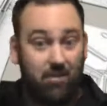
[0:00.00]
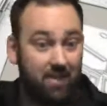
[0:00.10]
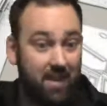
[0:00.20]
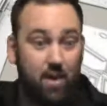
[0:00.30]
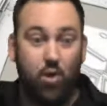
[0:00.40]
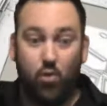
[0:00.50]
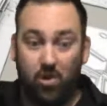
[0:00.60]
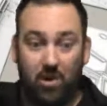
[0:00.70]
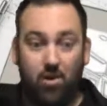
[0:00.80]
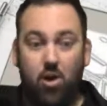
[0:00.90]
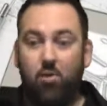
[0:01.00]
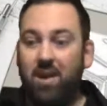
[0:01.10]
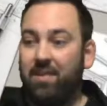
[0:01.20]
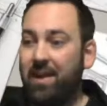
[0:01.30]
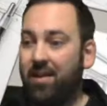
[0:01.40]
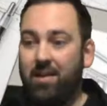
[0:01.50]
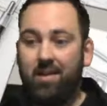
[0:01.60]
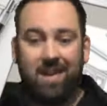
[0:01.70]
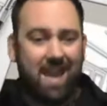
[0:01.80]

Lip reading: with that annoying call right there.